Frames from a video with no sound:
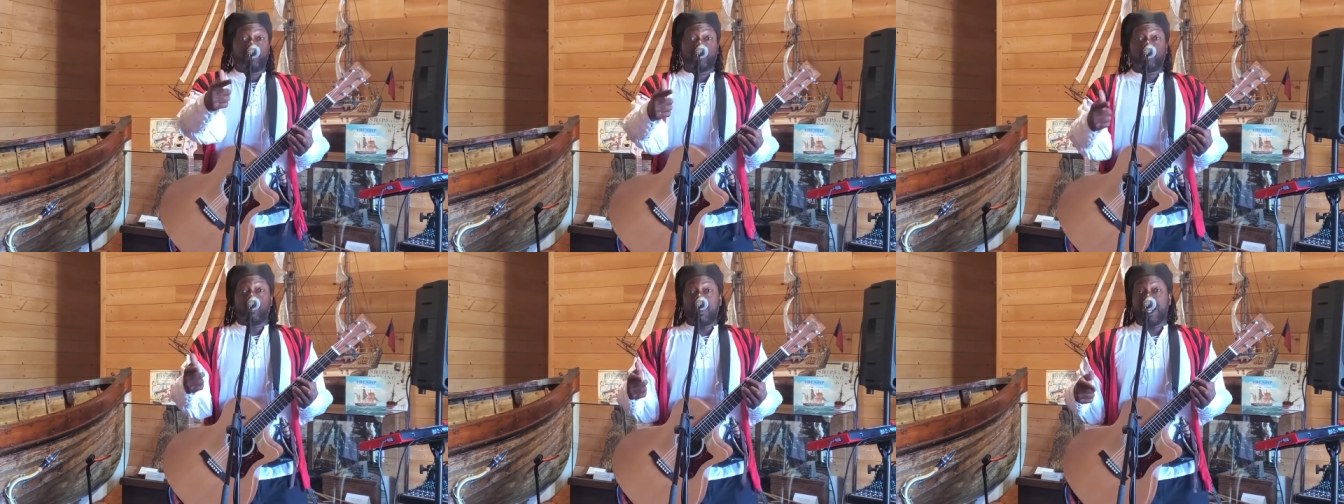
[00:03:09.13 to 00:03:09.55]

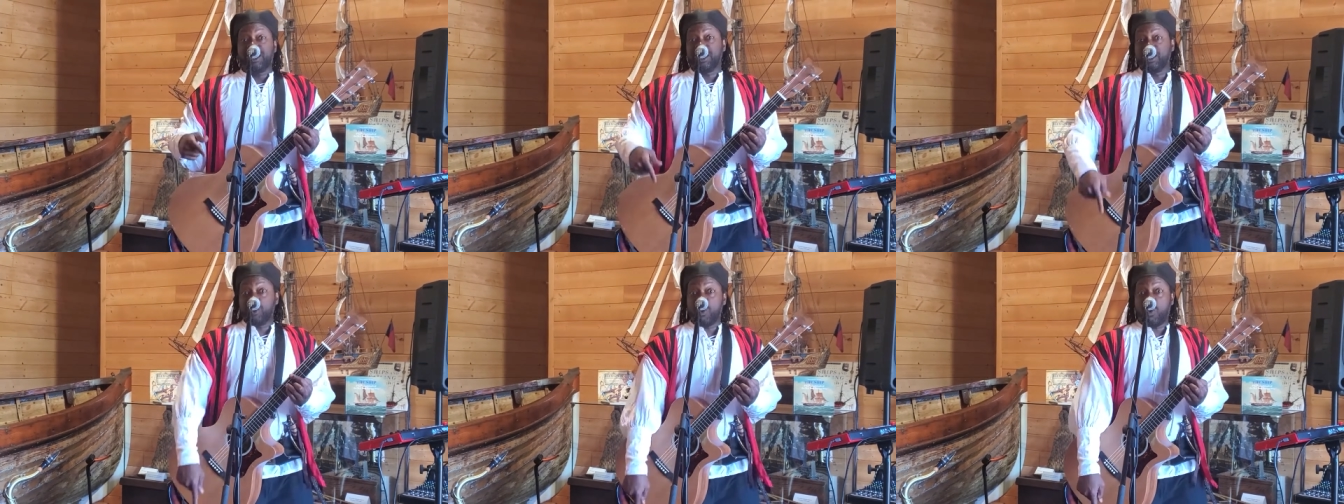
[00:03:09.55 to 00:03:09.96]

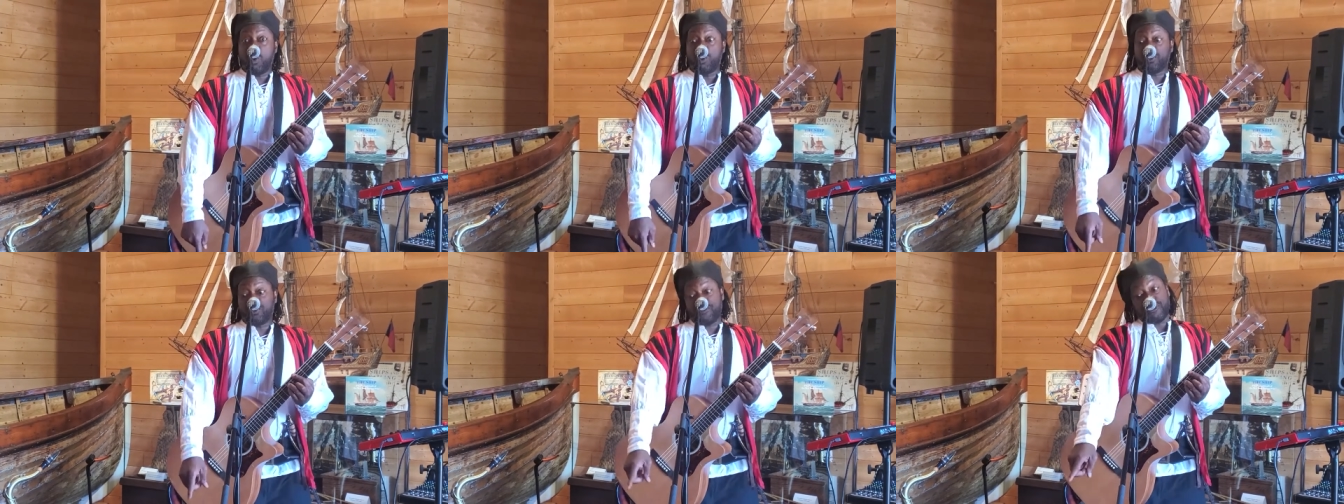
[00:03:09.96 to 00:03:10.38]
20
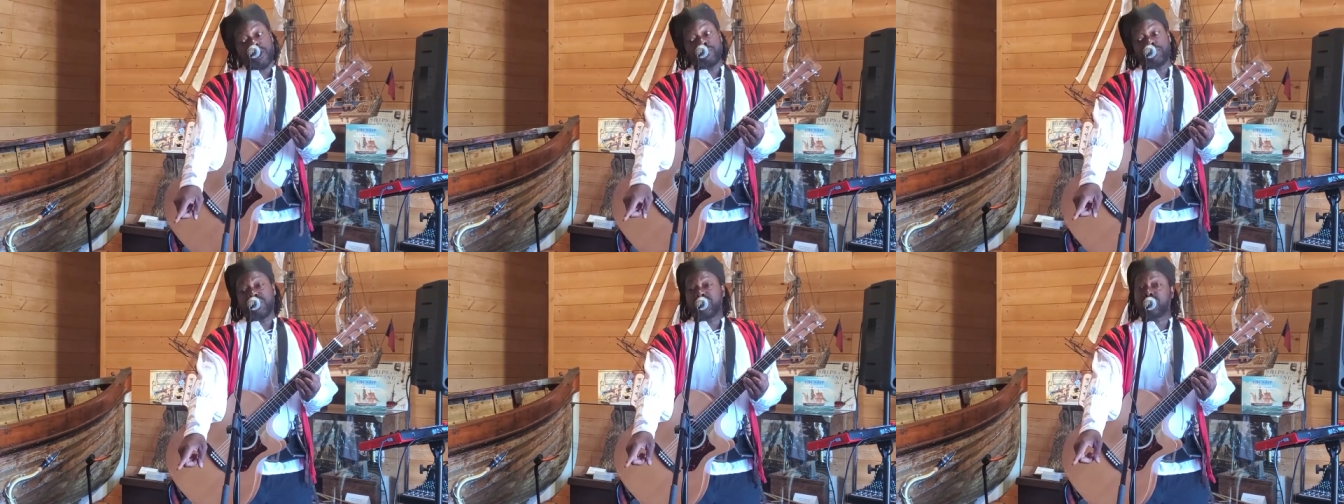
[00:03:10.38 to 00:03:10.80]
north
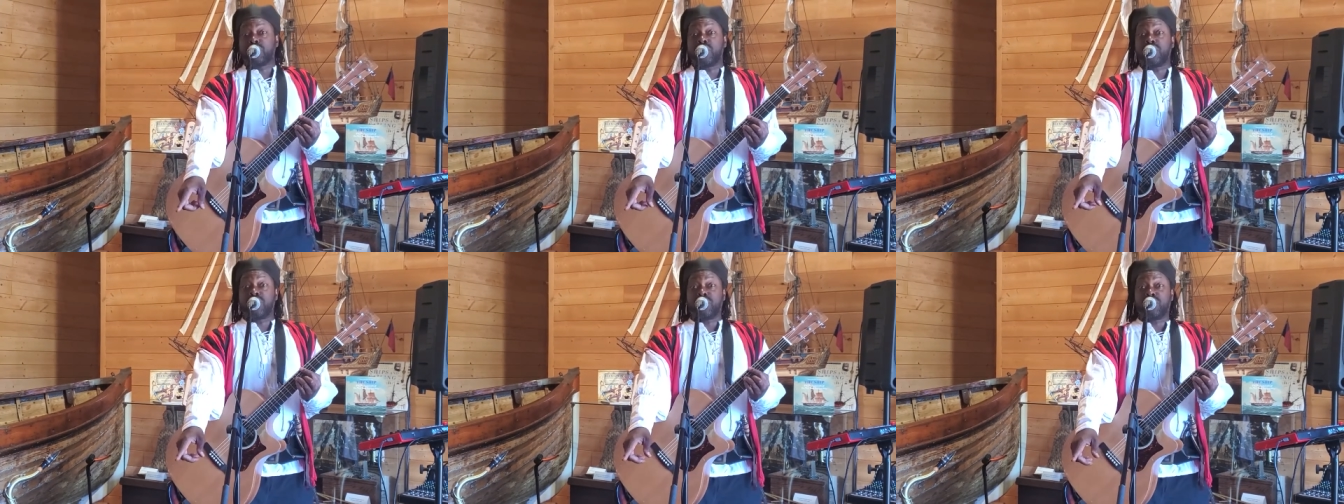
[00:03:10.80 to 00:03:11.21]
from the
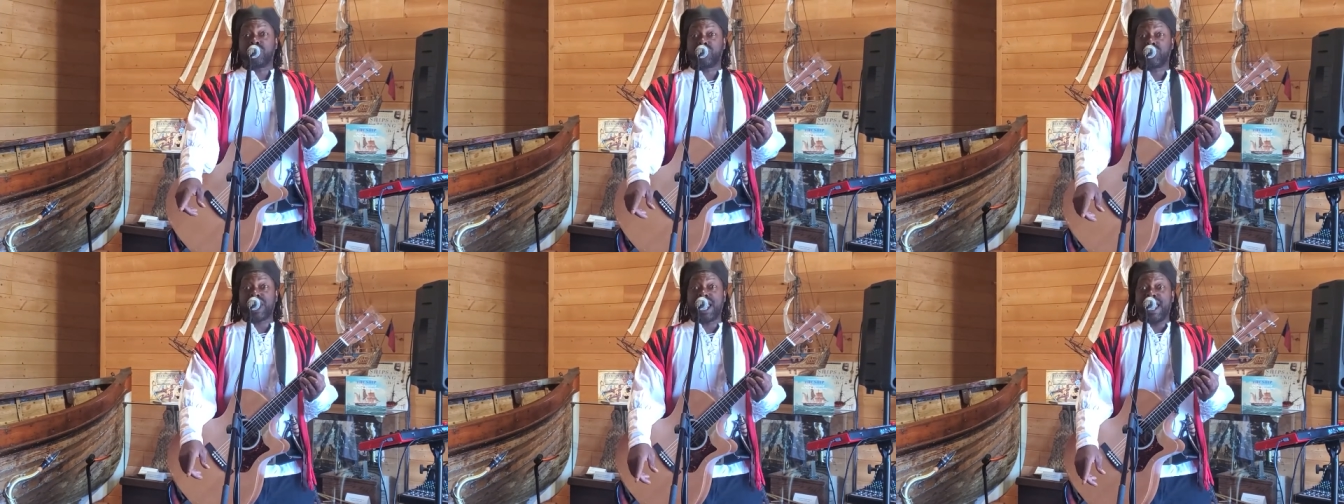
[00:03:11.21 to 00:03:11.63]
turtle
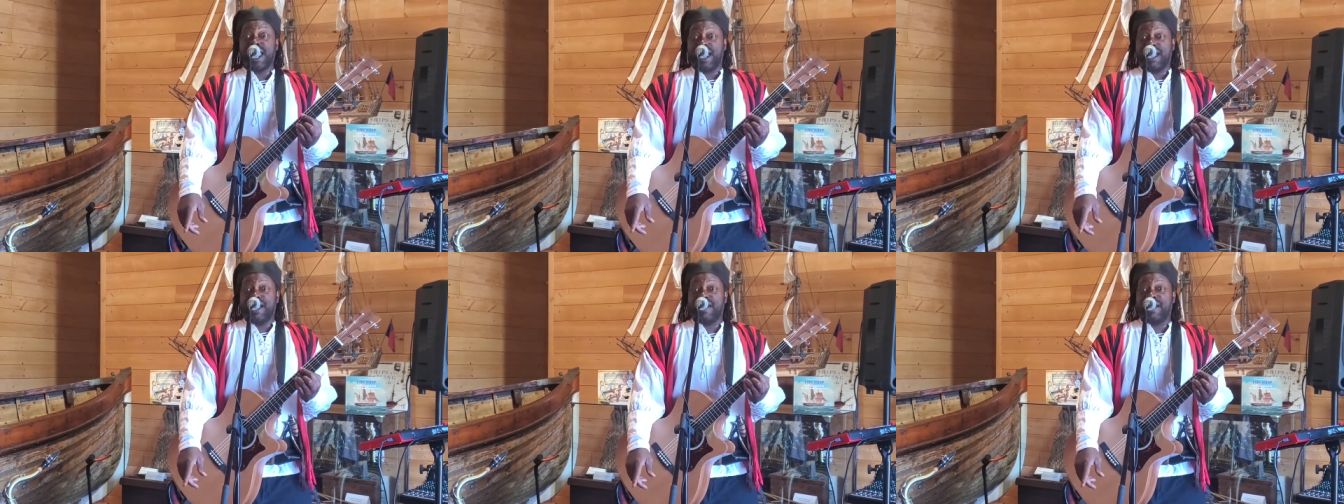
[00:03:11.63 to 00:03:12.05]

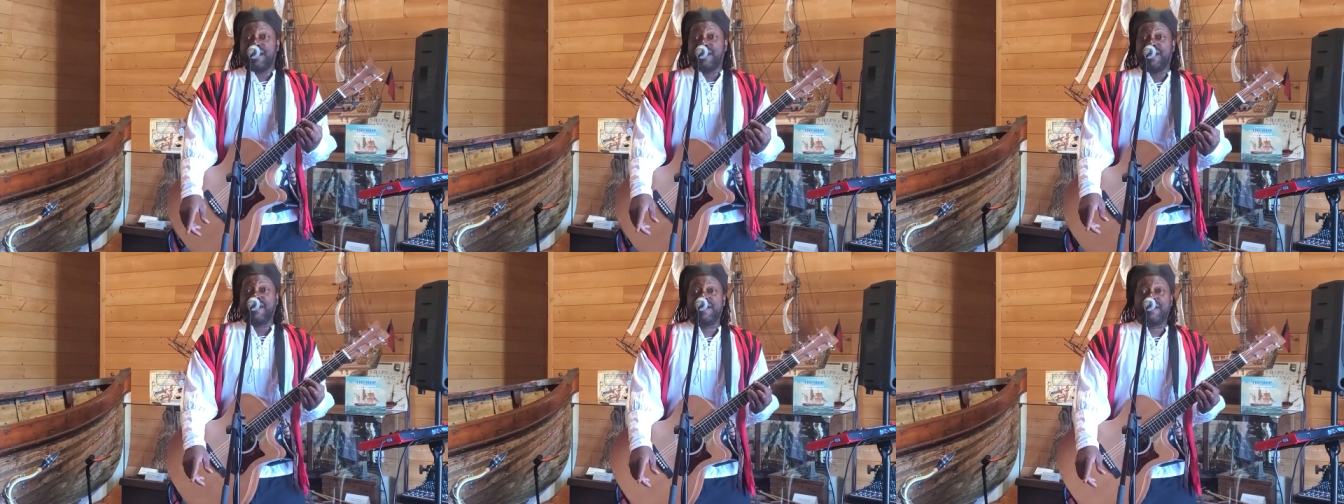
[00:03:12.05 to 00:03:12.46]

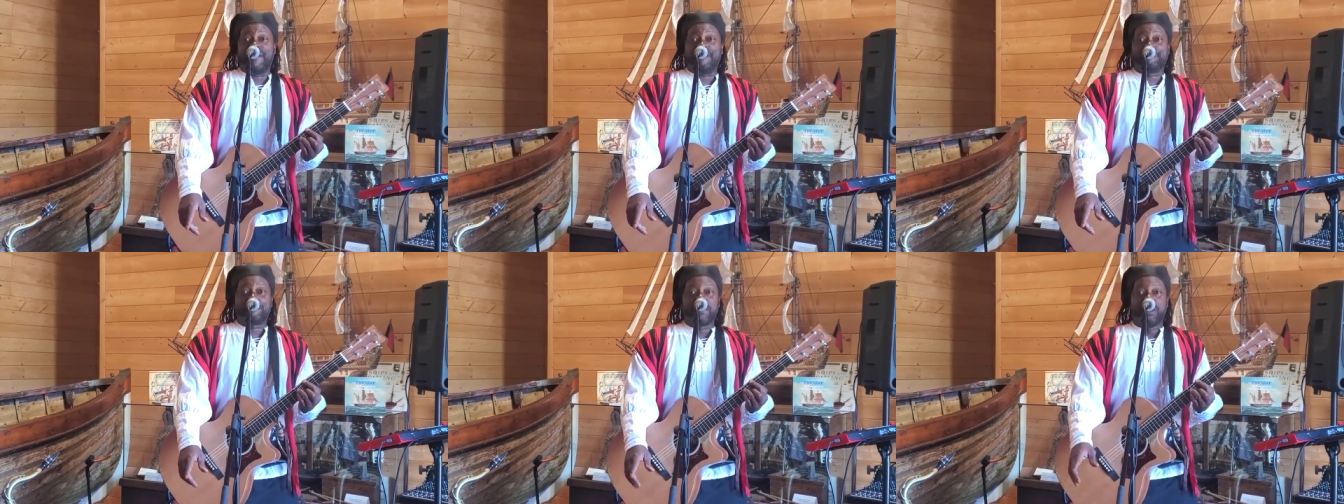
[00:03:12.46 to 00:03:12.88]
shell.
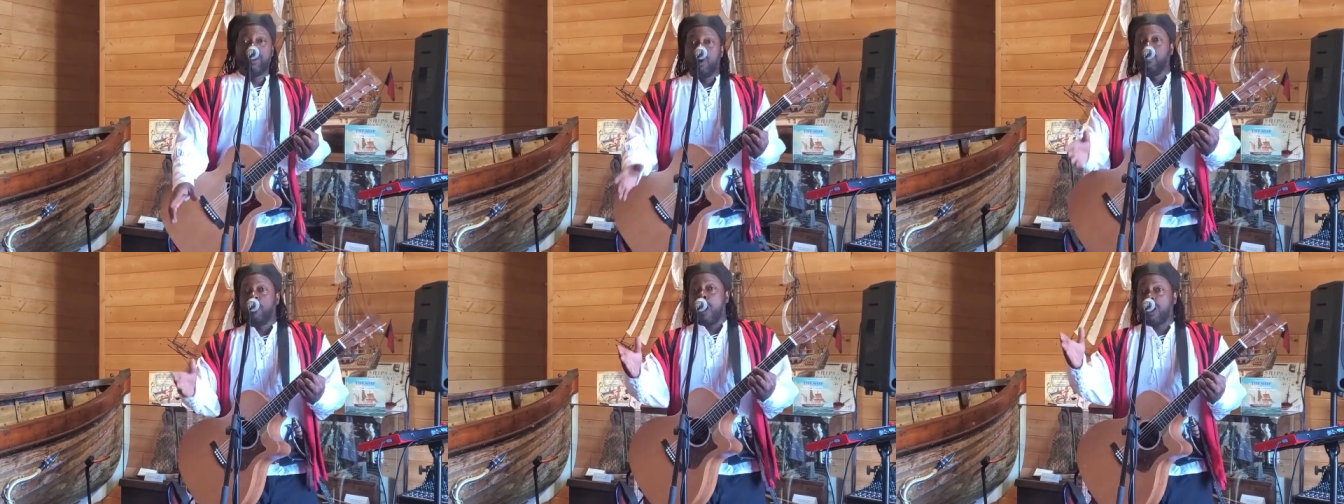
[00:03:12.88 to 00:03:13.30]

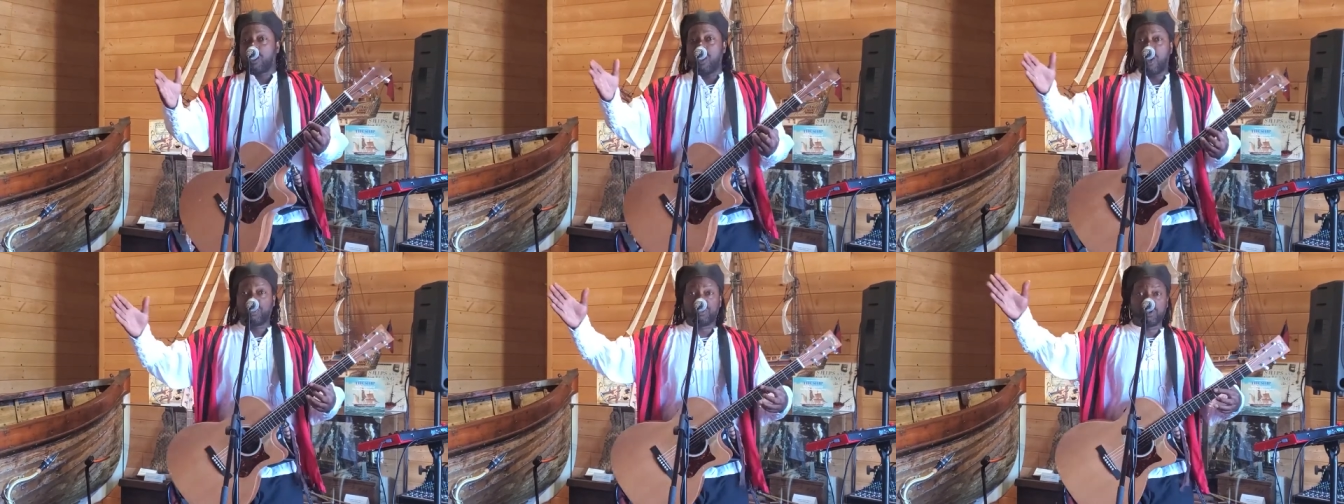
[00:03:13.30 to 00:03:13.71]
Walk
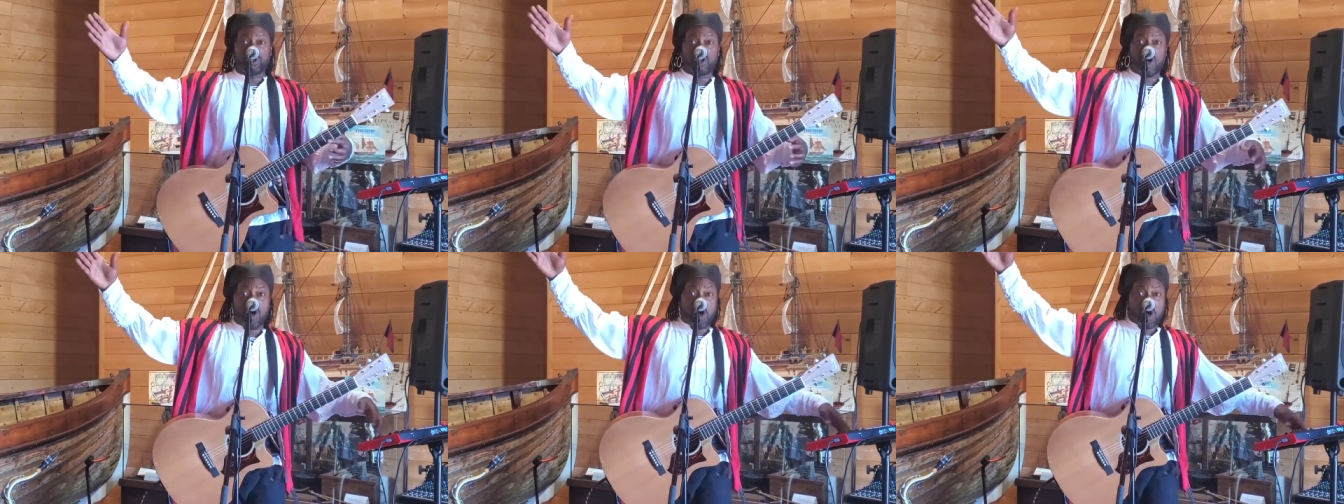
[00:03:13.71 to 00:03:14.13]
on the
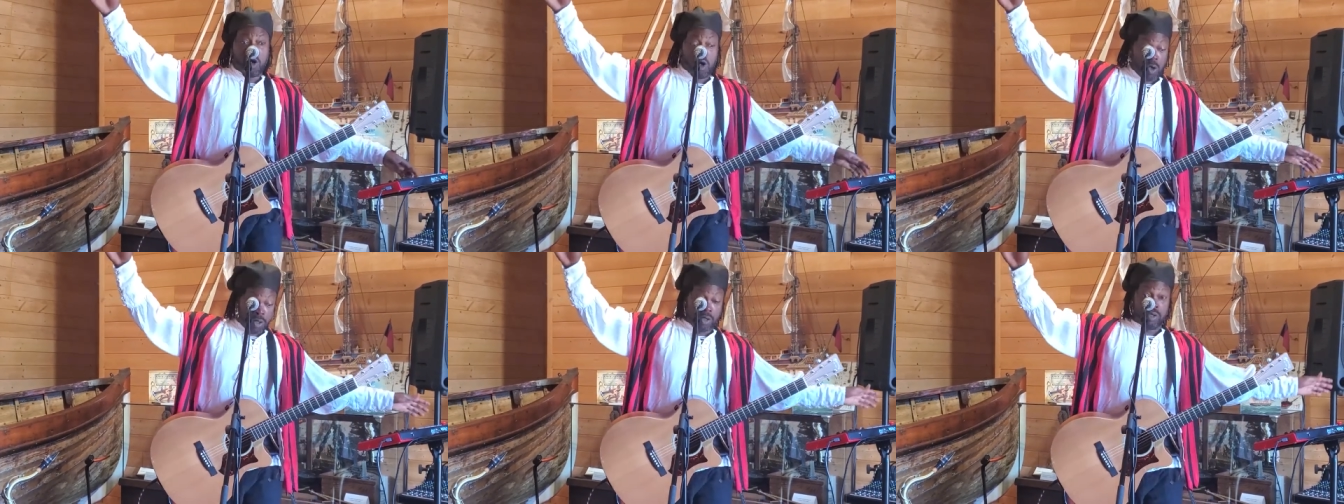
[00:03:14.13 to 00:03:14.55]
log,